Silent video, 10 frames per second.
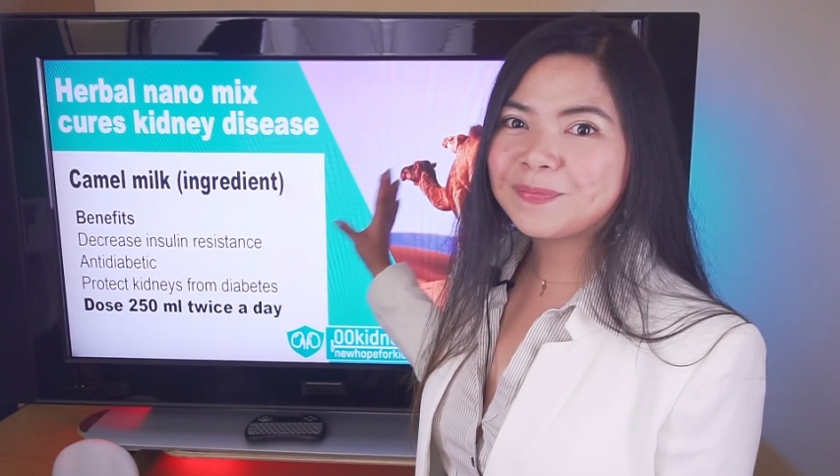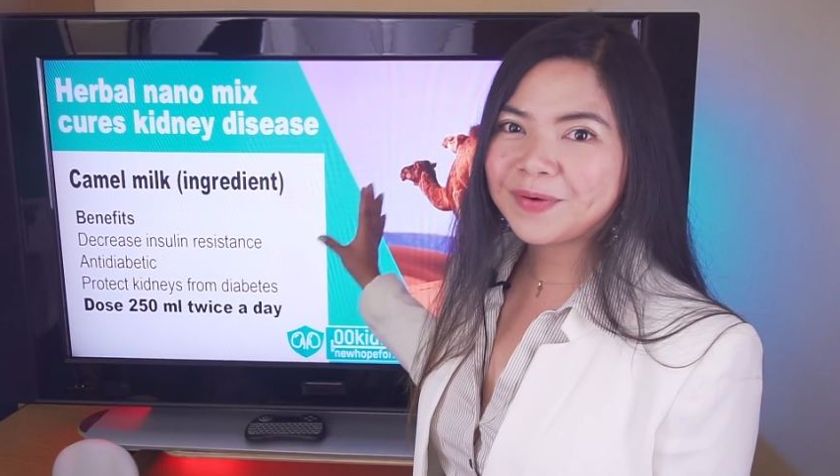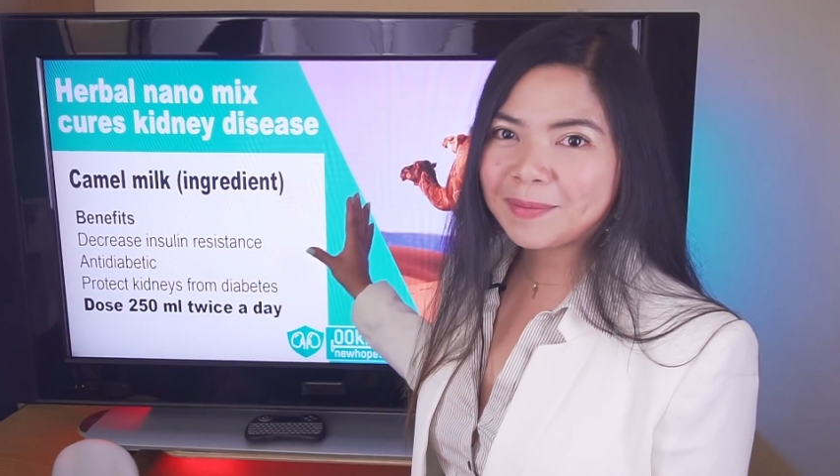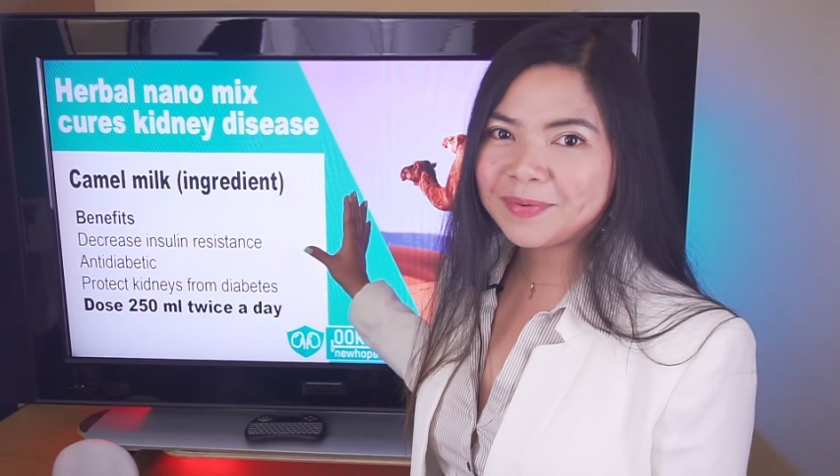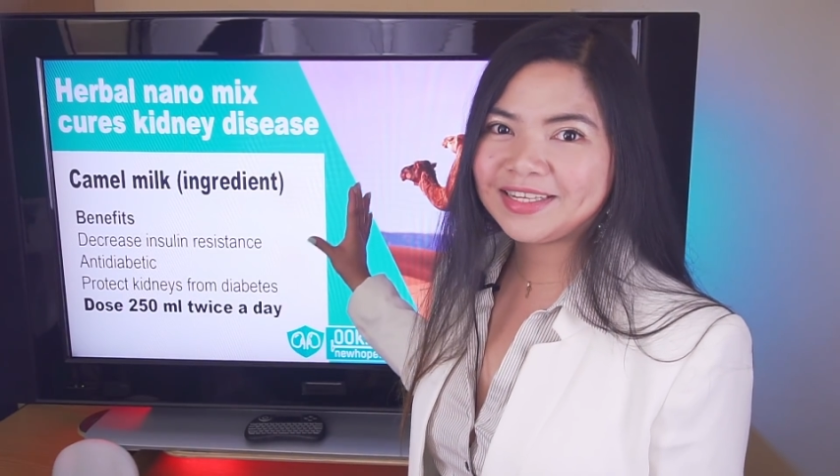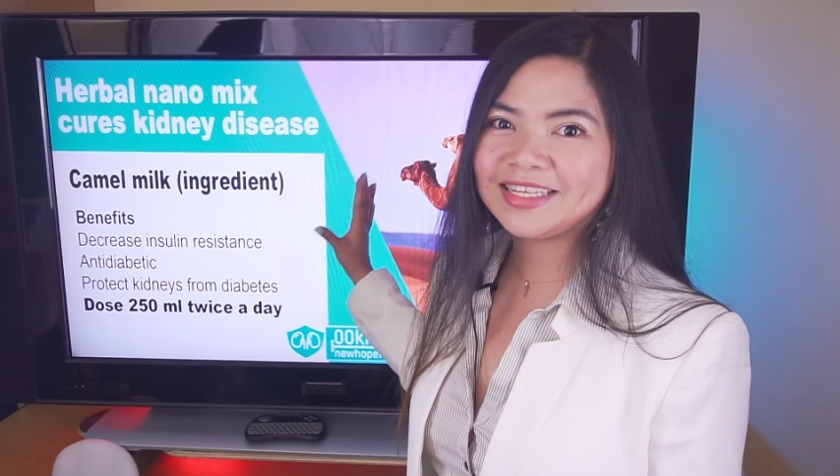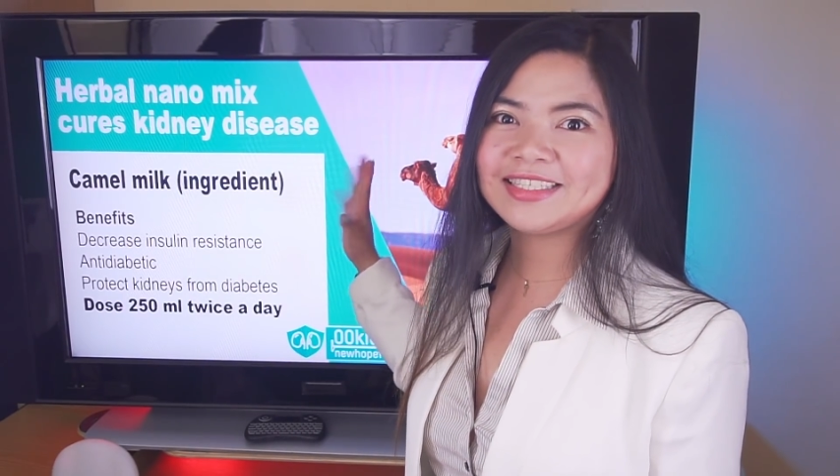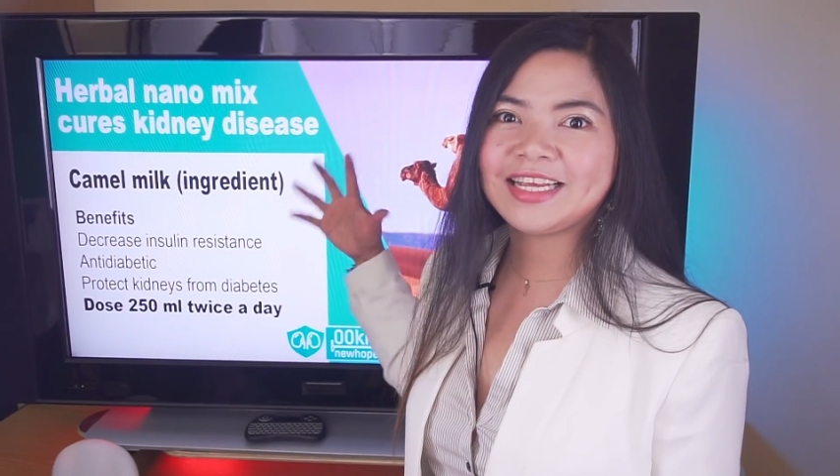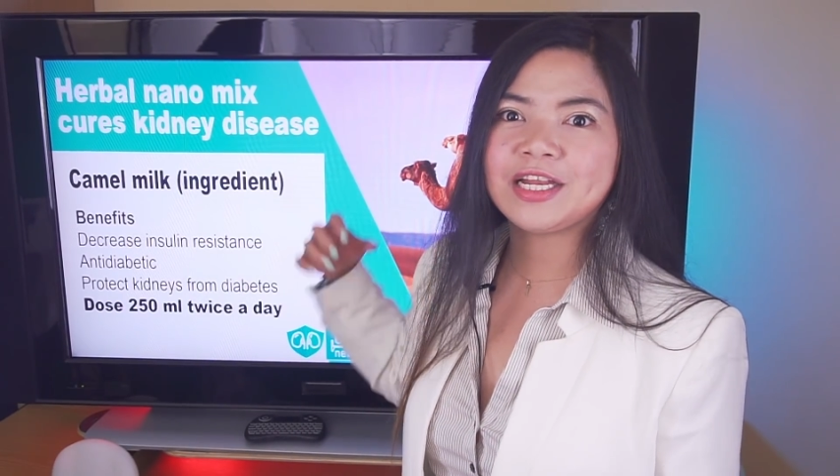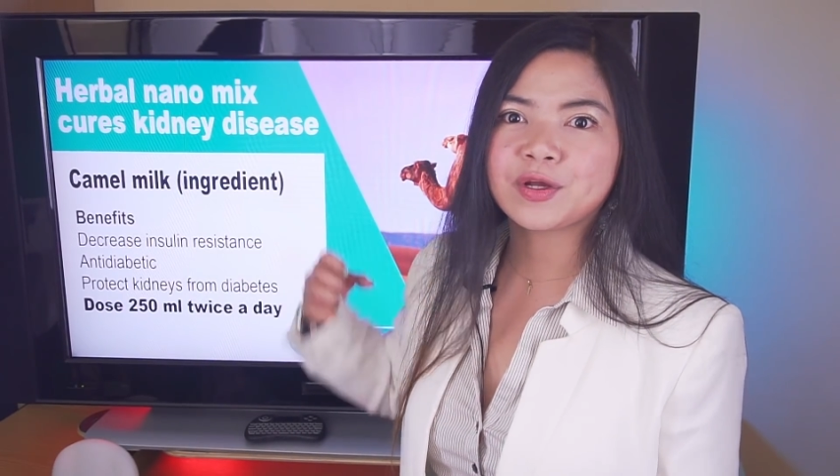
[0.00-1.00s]

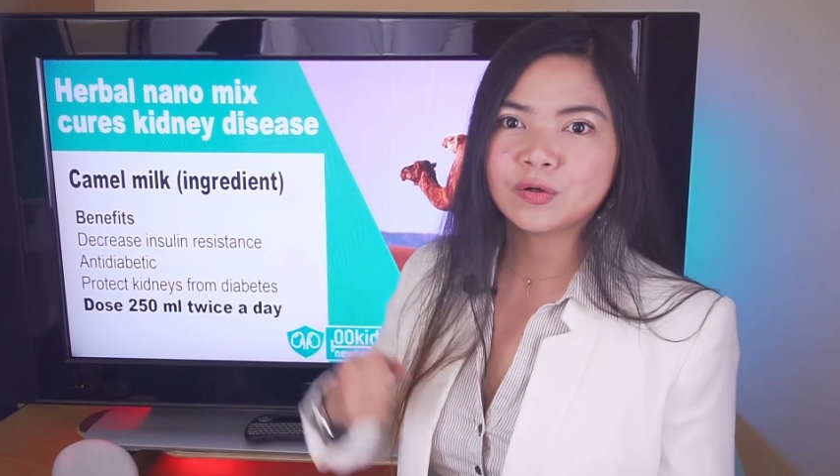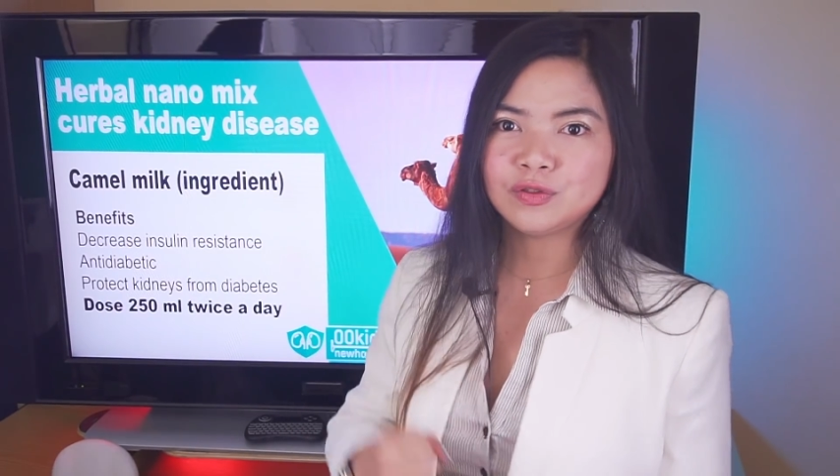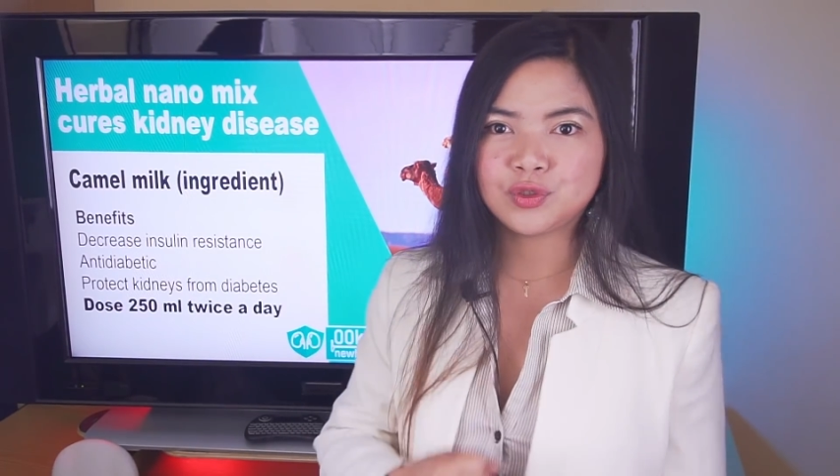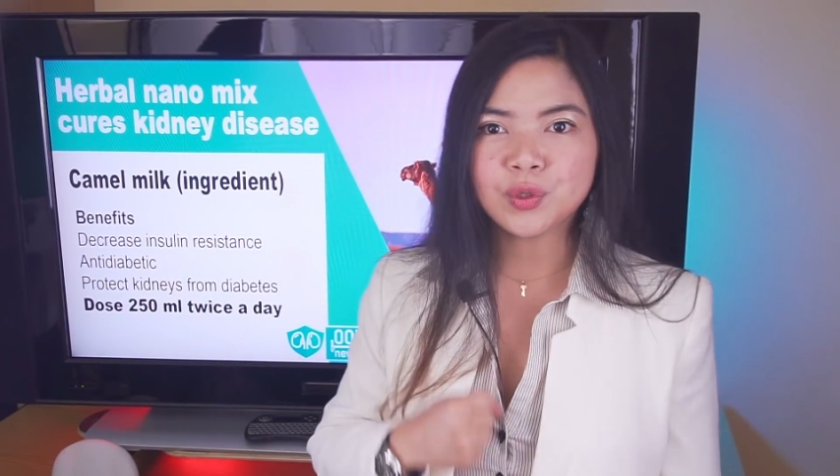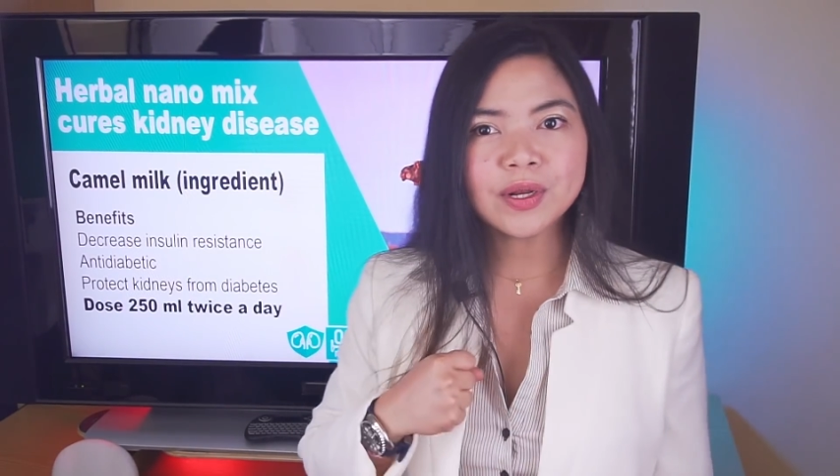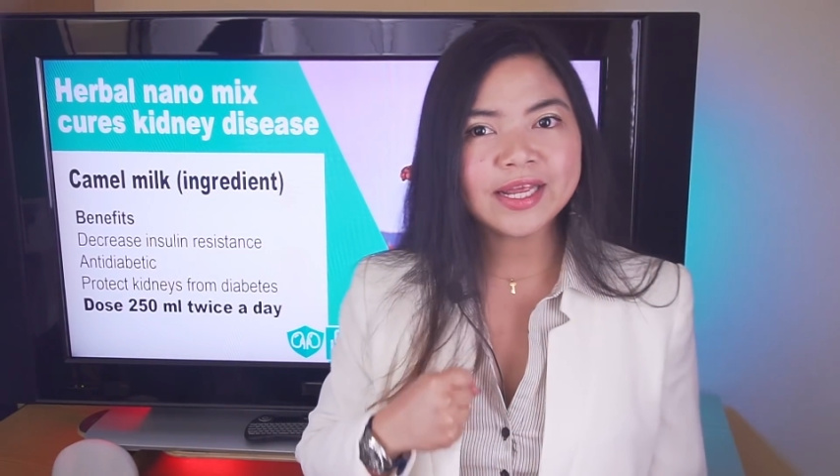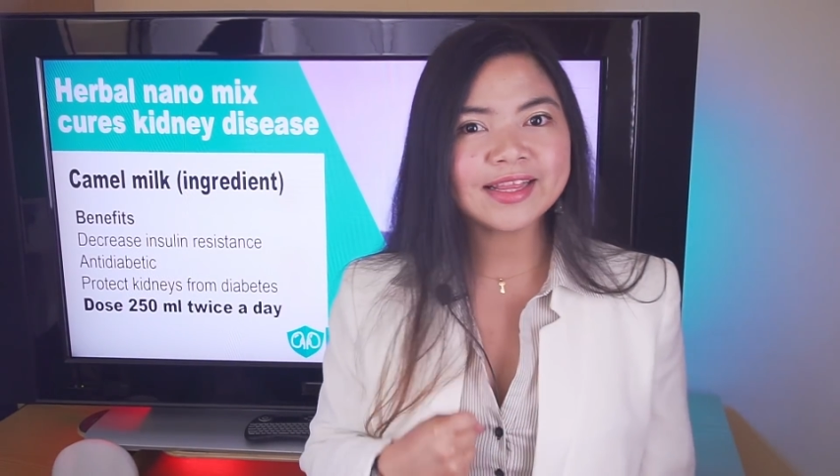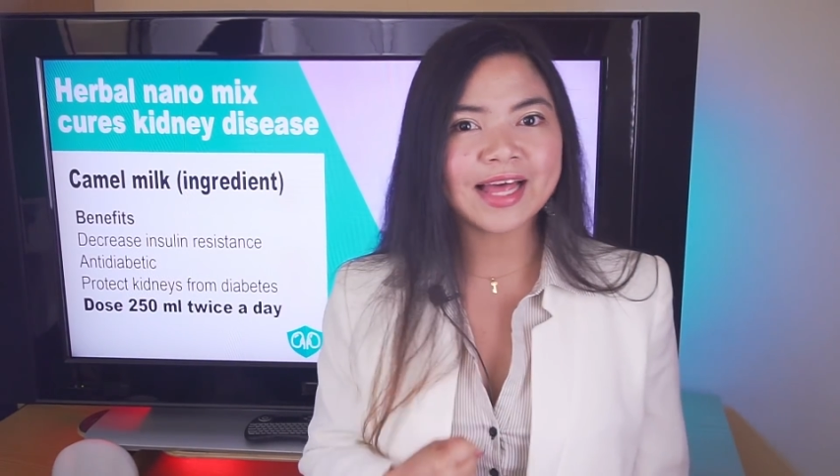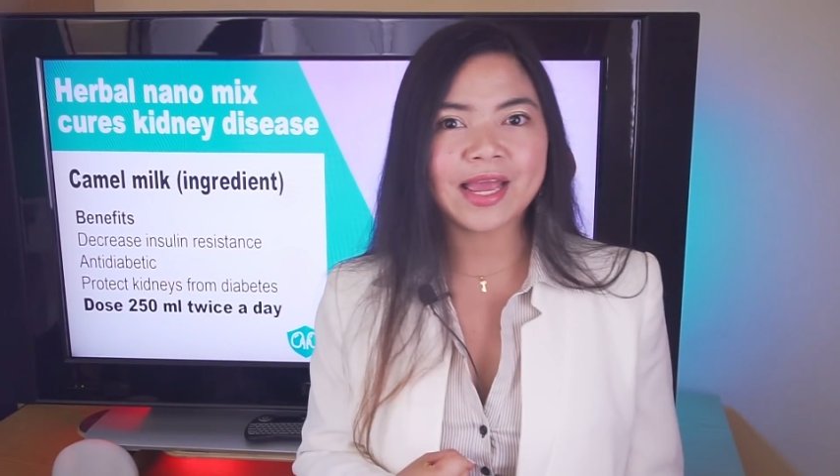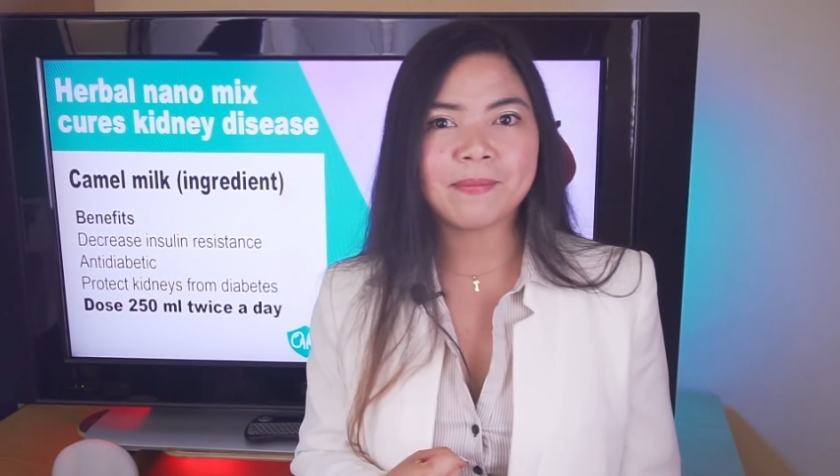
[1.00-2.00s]
properties in
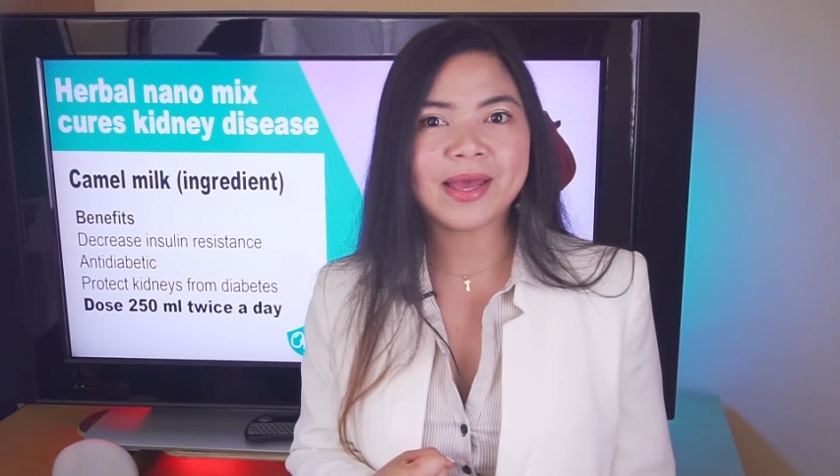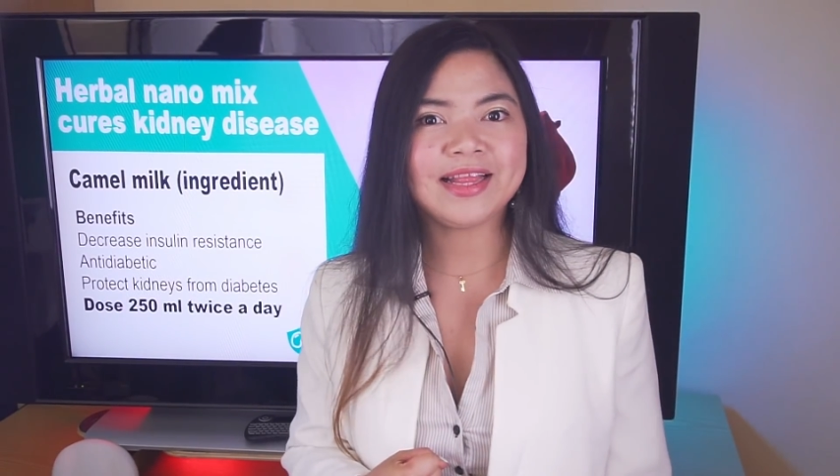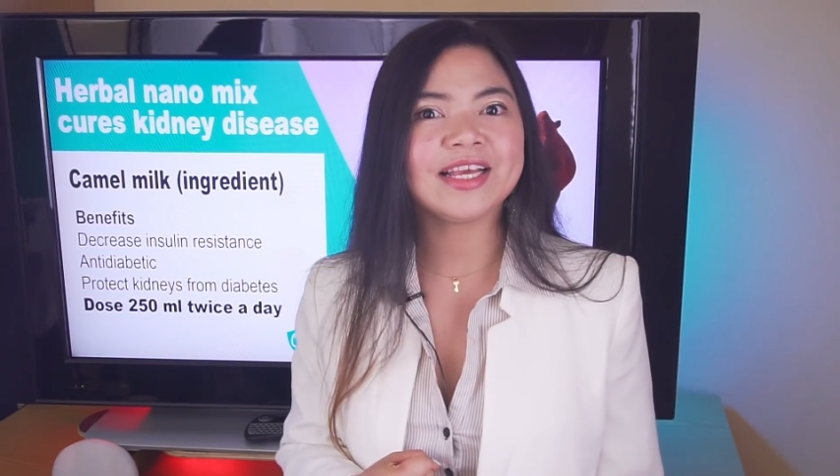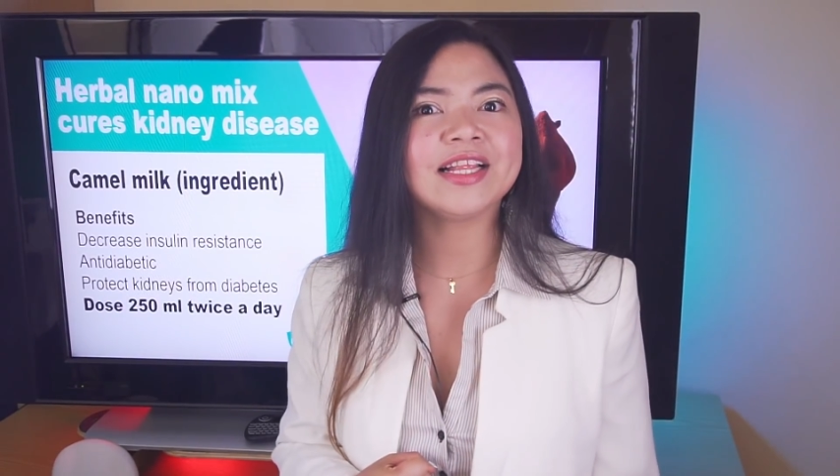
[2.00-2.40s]
controlling diabetic